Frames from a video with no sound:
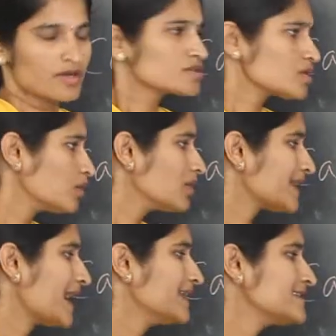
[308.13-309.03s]
So
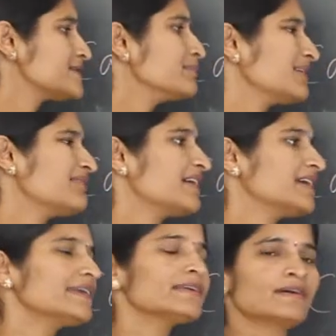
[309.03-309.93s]
can I simplify
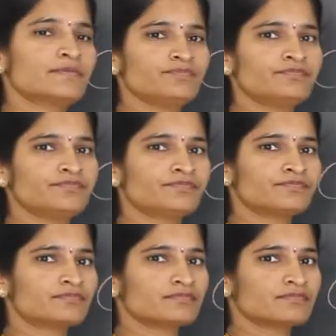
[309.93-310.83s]
it?
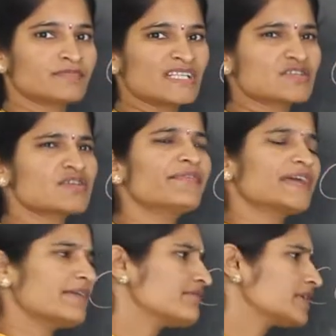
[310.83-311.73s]
So for
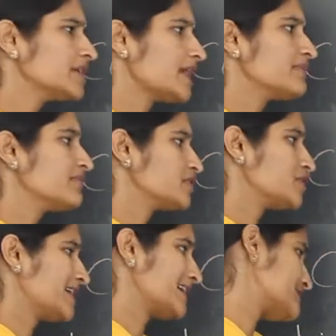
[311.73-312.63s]
every time for
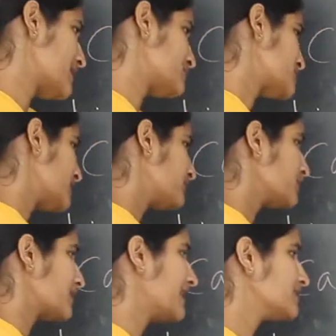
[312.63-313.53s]
your exams, if
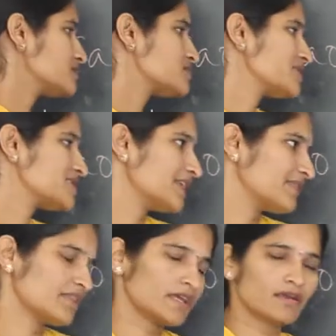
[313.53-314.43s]
you write this much
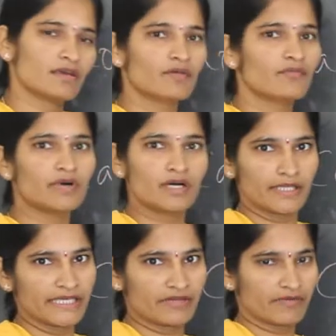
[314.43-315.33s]
lengthy word
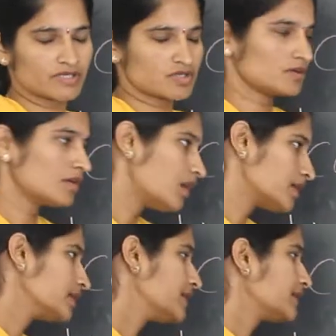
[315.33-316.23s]
equation
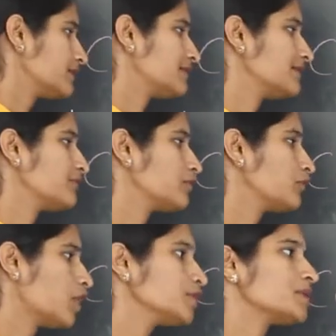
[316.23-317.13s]
or if you
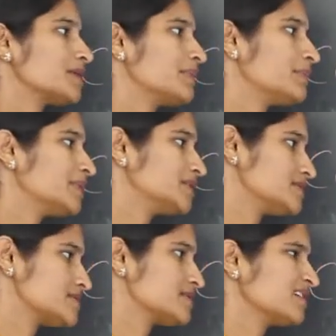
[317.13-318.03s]
want to remember
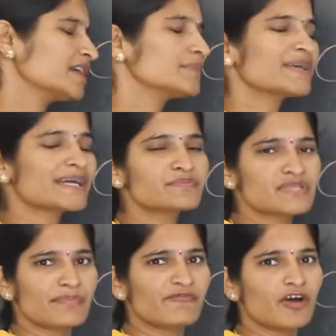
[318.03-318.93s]
this, it becomes
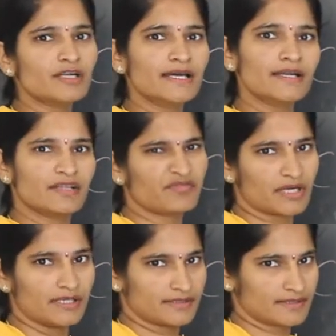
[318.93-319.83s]
somewhat
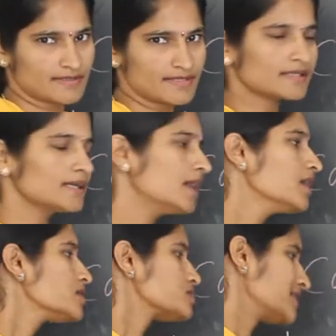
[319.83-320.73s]
difficult. Is it clear?
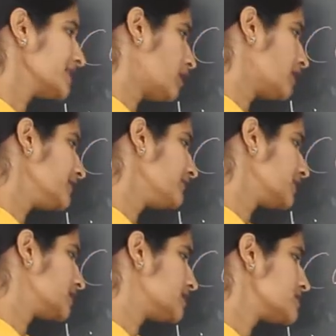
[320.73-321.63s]
So in order
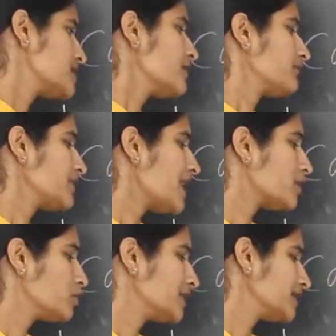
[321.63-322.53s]
for this, we
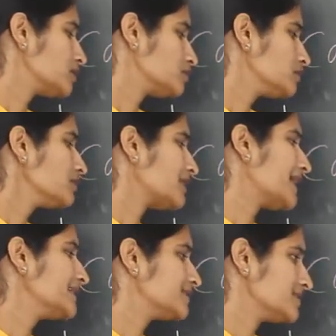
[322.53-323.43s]
are going to
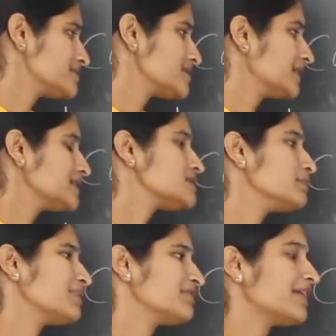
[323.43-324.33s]
write this in a
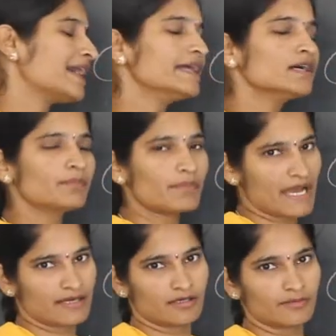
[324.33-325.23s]
simplified
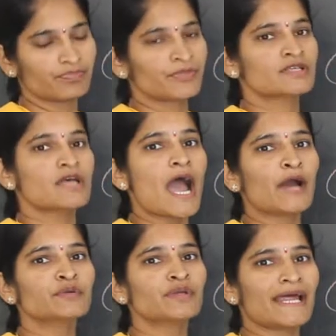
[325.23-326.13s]
manner. So
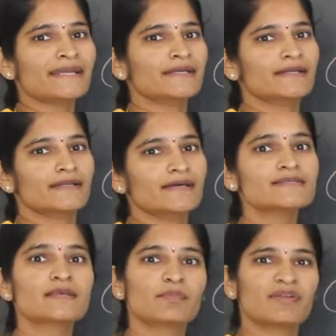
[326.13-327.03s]
how to write it in a
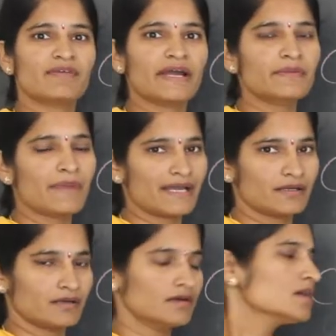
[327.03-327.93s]
simplified
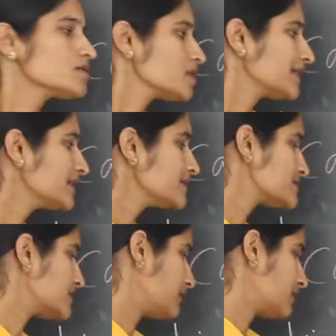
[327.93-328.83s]
manner? So in
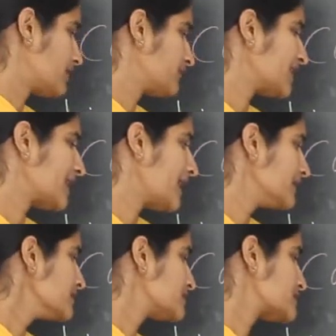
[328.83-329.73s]
this, we
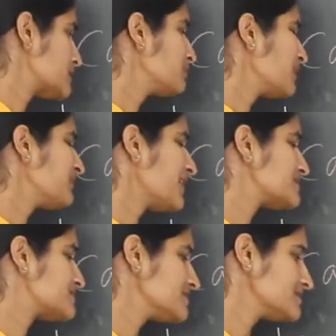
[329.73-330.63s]
can
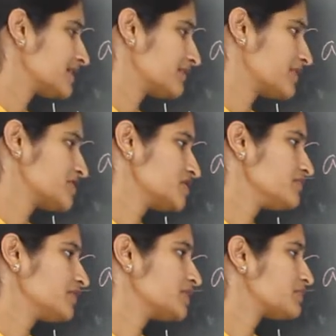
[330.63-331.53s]
simplify this
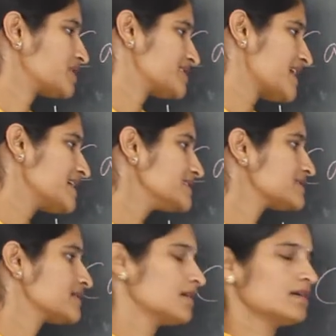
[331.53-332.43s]
equation with
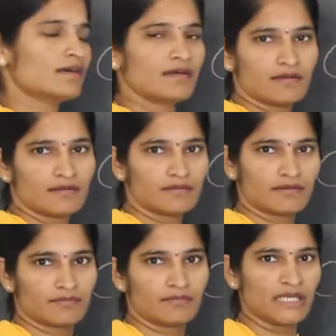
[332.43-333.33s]
precise
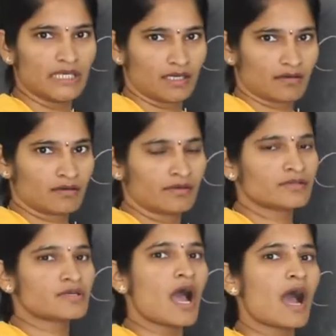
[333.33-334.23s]
meaning.
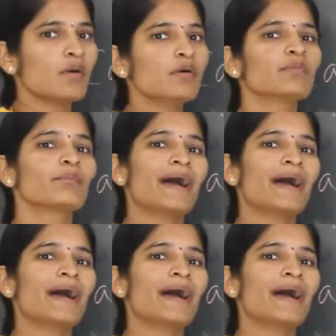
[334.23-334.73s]
So how?